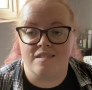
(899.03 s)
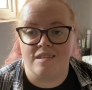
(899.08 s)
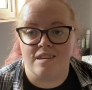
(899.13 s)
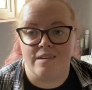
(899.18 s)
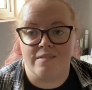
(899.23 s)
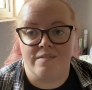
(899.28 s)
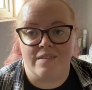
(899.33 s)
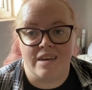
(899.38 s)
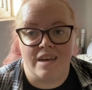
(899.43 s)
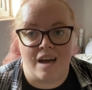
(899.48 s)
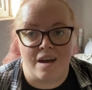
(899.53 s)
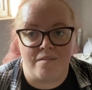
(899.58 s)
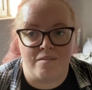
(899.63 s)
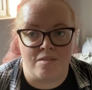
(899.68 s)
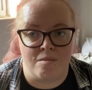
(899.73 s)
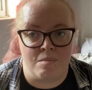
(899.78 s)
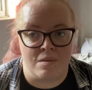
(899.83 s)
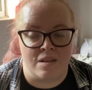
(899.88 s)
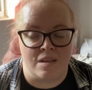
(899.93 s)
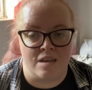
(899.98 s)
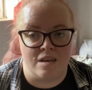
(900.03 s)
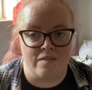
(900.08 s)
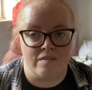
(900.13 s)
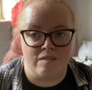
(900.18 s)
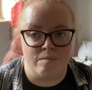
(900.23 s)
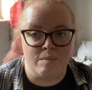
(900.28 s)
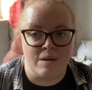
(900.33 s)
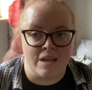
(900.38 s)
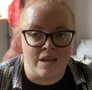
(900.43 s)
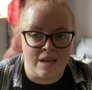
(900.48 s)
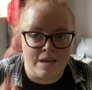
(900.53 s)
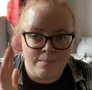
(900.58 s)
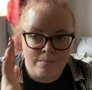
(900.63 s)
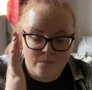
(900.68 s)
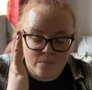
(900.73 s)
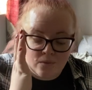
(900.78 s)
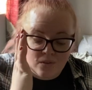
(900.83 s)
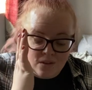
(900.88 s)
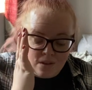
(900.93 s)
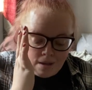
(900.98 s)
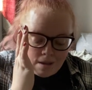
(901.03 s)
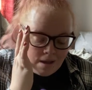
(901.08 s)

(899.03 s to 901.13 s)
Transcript: if they have them in the other B&Ms.